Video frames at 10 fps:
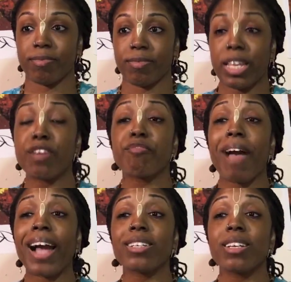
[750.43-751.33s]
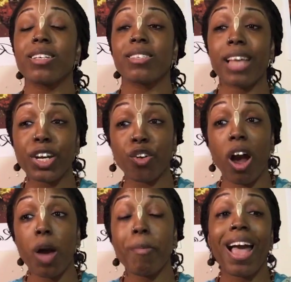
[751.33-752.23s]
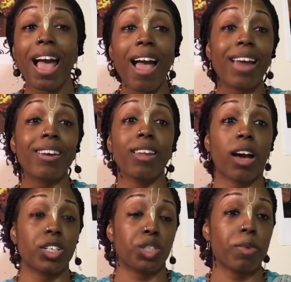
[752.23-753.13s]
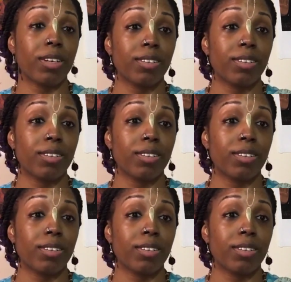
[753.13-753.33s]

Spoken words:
In fact, send Ram and Lakshman,